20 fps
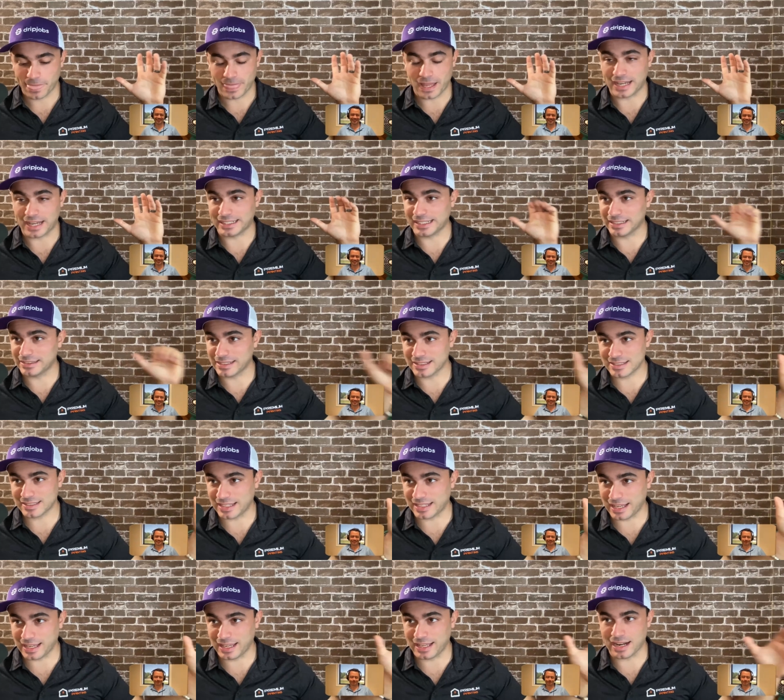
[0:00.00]
I get this
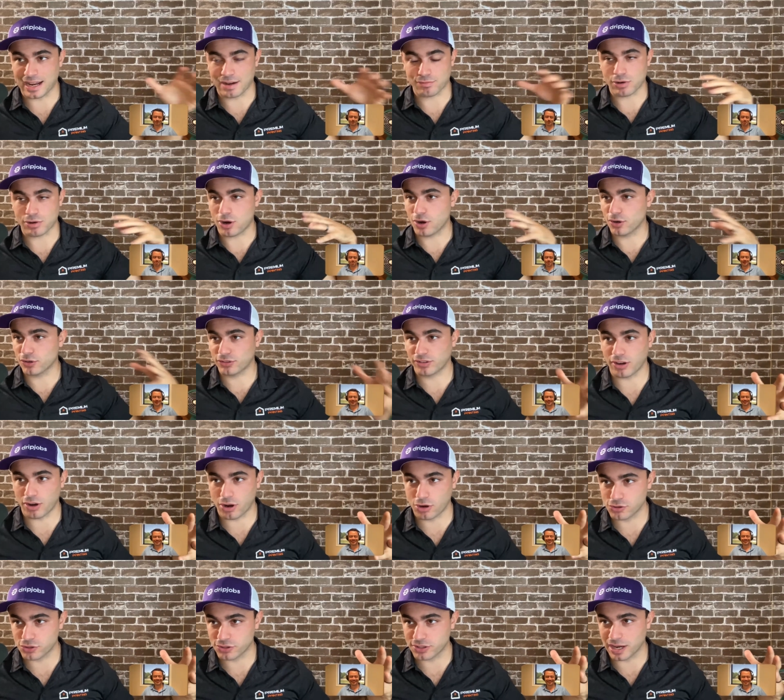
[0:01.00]
kid. I rehearsed it a
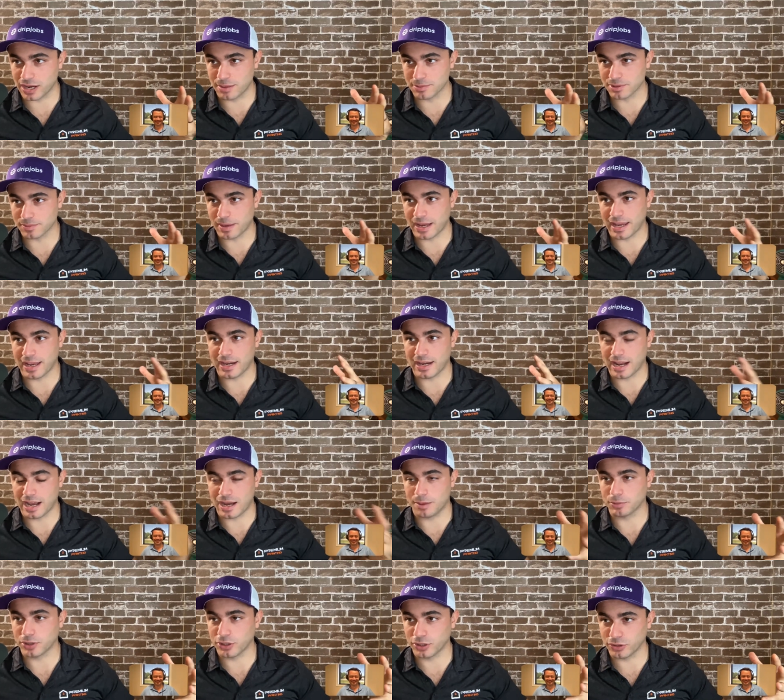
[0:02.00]
hundred times in my head
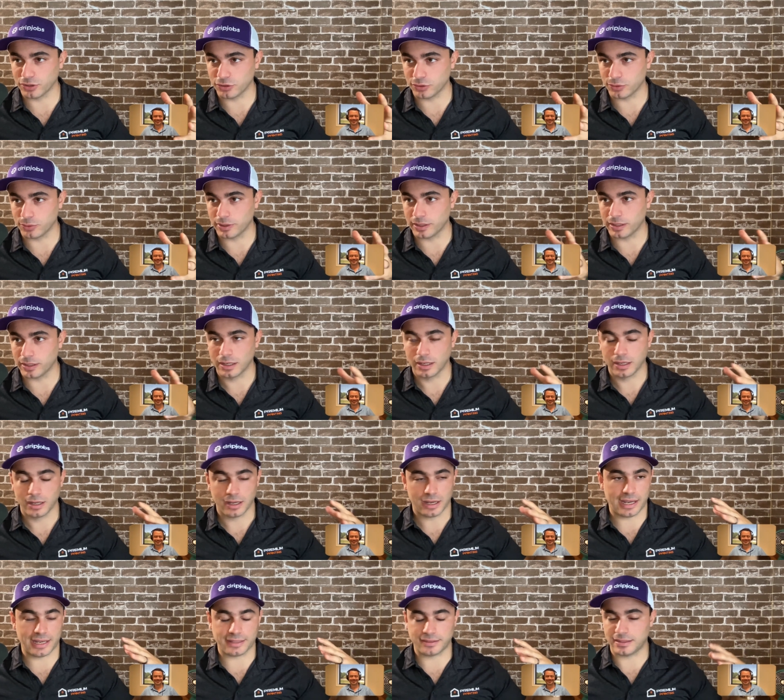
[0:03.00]
how I'm going to do it.
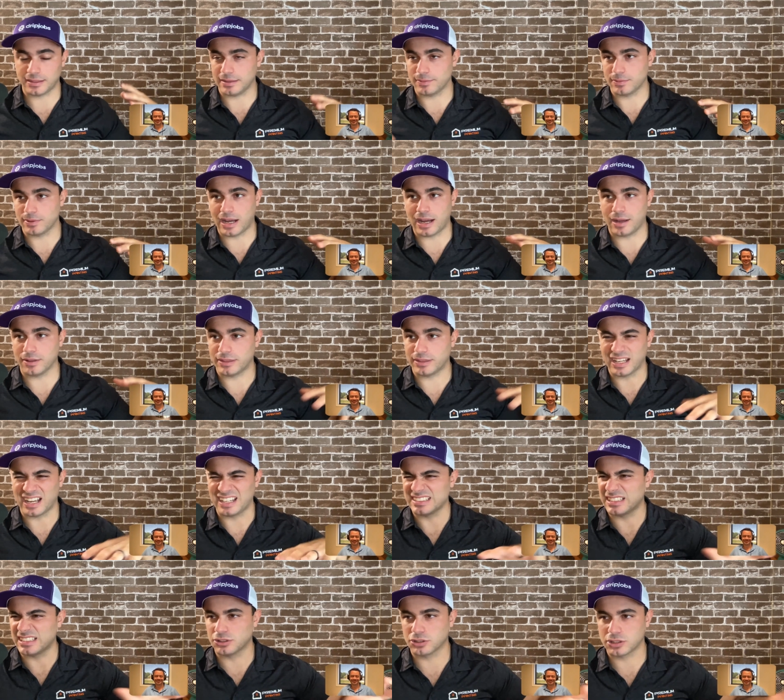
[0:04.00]
I had the, uh, the,
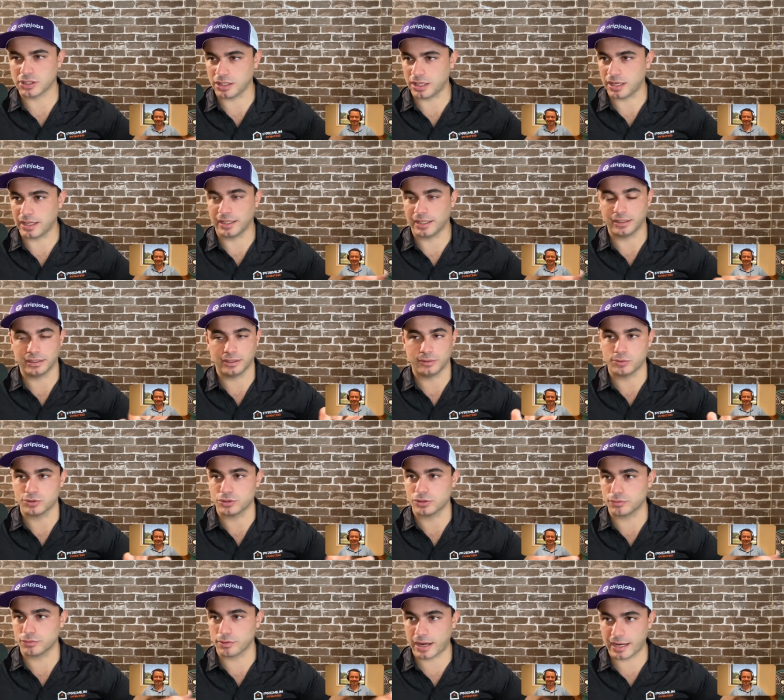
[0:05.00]
ideal client. He
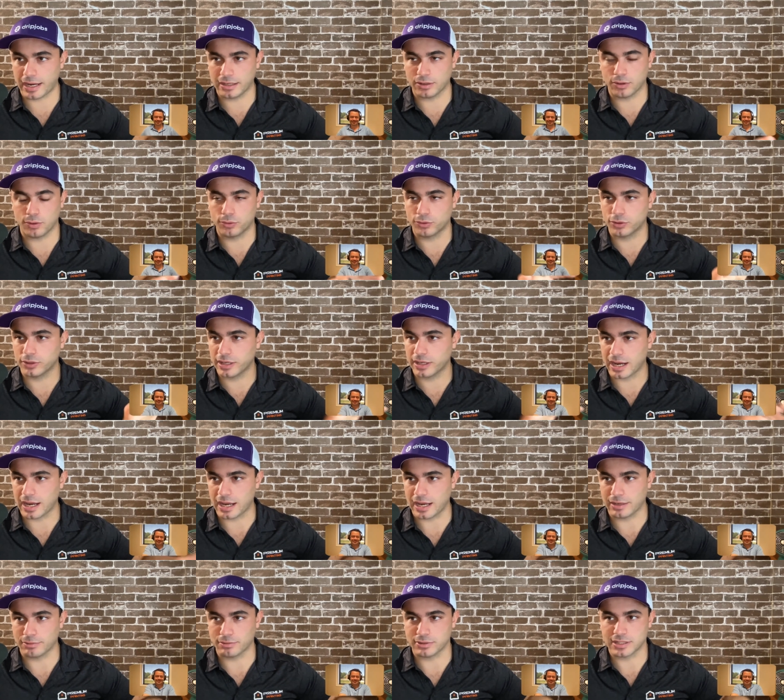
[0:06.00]
was great, older
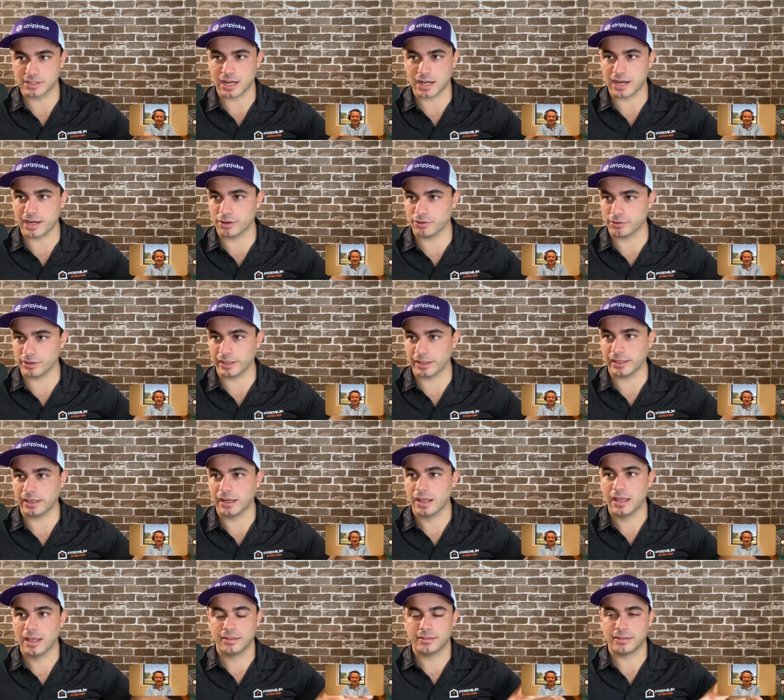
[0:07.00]
guy, retiree.
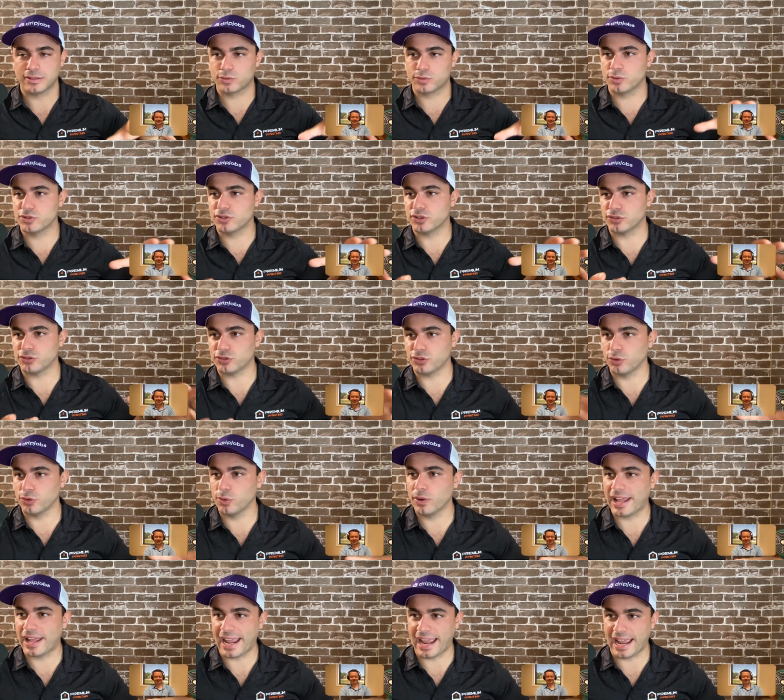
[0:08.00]
This was a
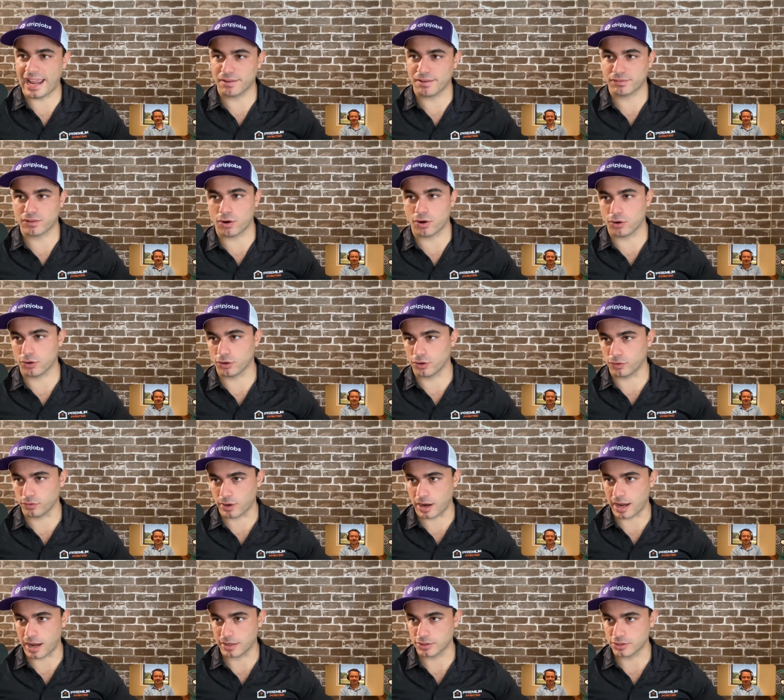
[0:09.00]
two and a half car
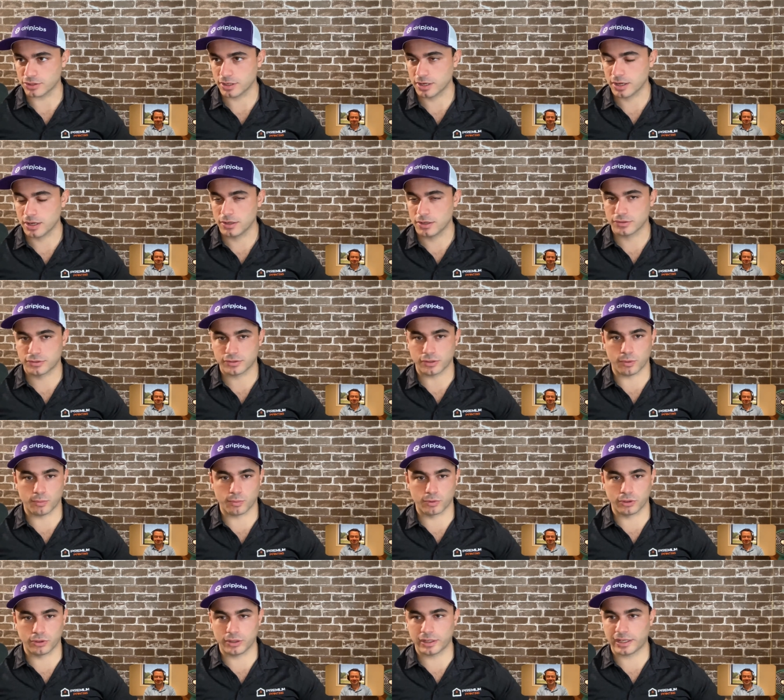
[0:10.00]
garage, so
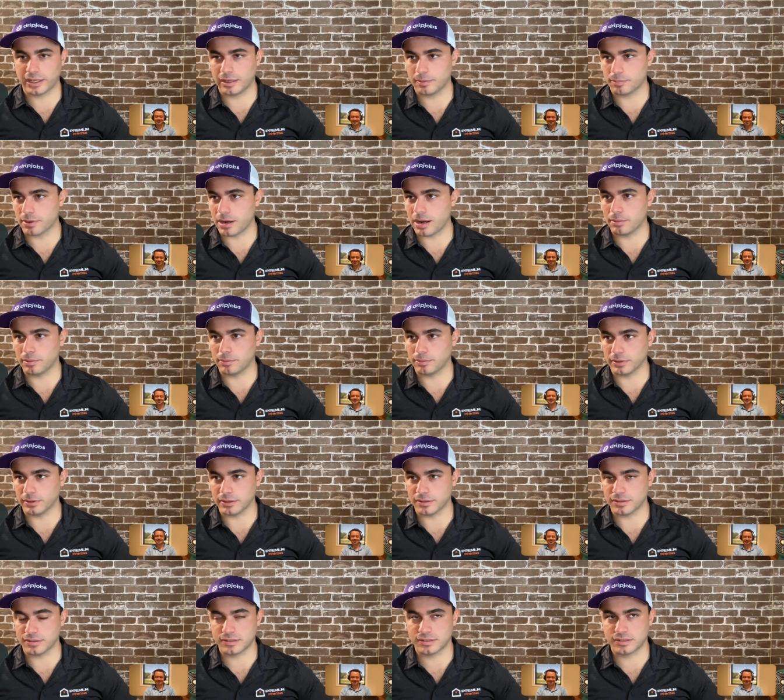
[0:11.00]
we're looking at
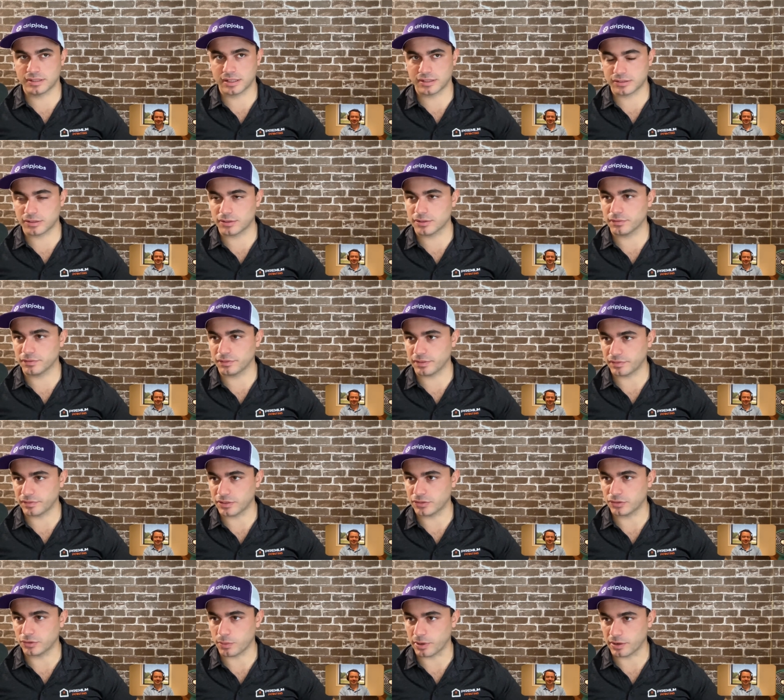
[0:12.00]
probably
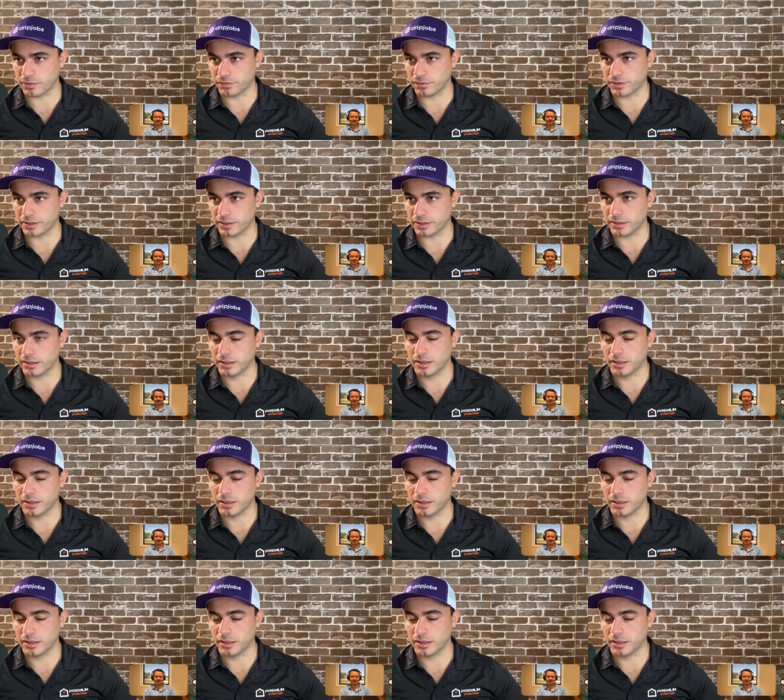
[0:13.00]
650 square feet